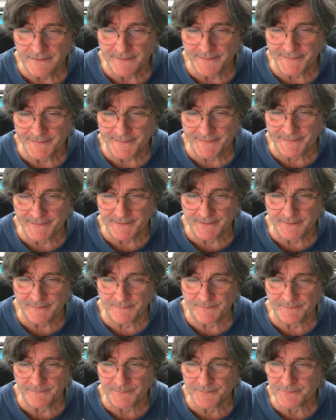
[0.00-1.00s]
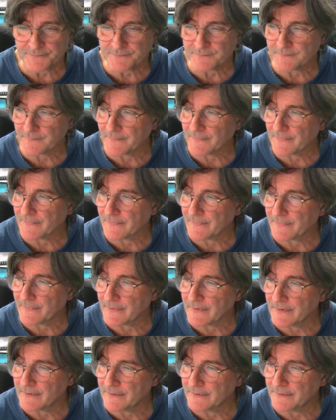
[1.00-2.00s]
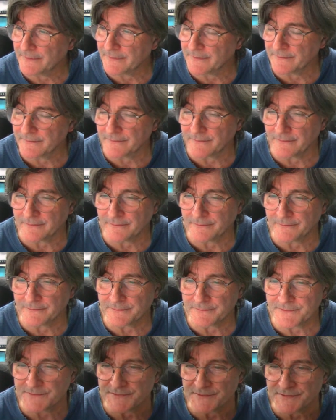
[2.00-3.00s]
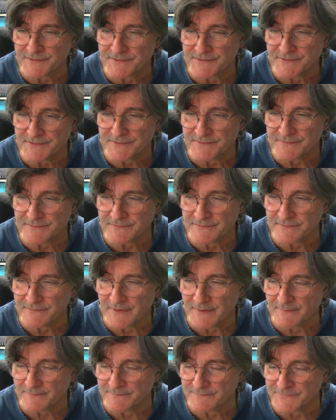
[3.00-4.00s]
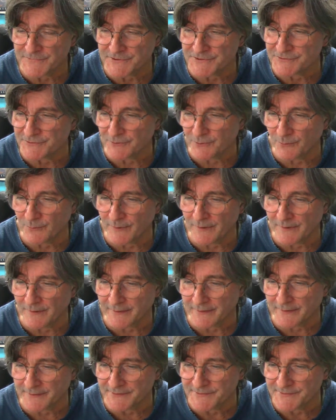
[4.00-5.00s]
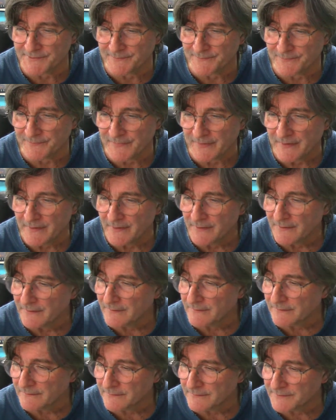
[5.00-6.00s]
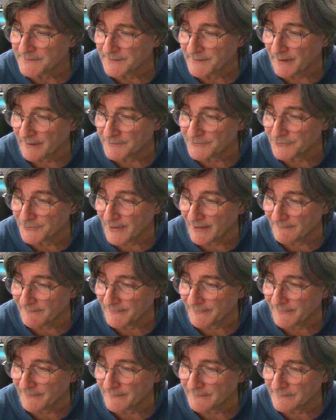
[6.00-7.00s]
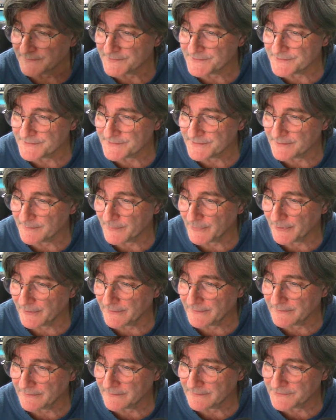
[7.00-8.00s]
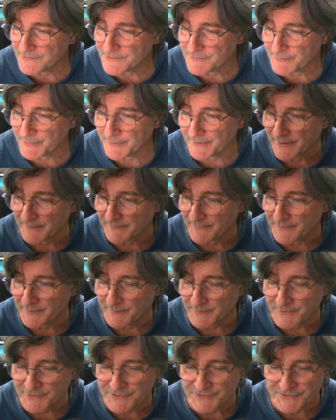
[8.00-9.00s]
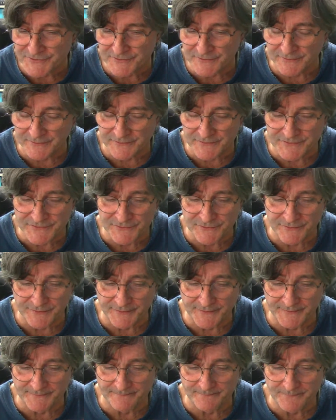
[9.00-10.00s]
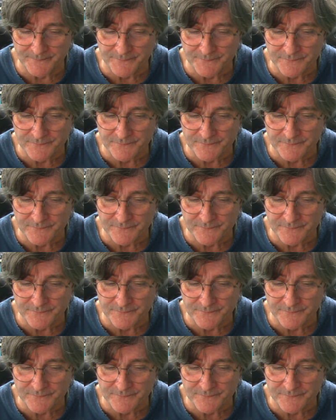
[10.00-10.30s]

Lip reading: I don't know. Is this? I'm just not well, I guess. I do have it though, so stand by. I'll just bring up the image on the screen.